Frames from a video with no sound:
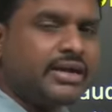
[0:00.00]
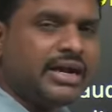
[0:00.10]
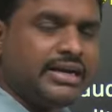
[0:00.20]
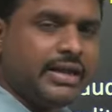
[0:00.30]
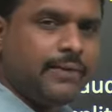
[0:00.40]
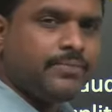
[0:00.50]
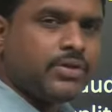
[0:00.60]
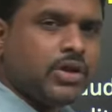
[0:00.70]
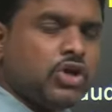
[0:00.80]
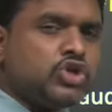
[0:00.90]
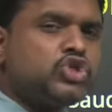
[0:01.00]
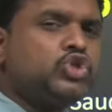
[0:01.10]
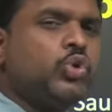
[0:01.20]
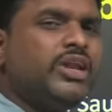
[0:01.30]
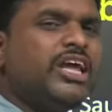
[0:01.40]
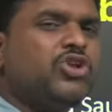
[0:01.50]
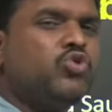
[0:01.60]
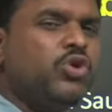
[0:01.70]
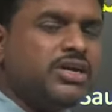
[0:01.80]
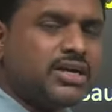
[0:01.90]
country, Sunni
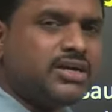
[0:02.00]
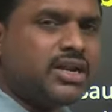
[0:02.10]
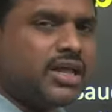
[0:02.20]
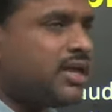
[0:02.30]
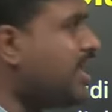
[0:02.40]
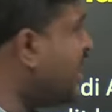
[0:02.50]
ruled country.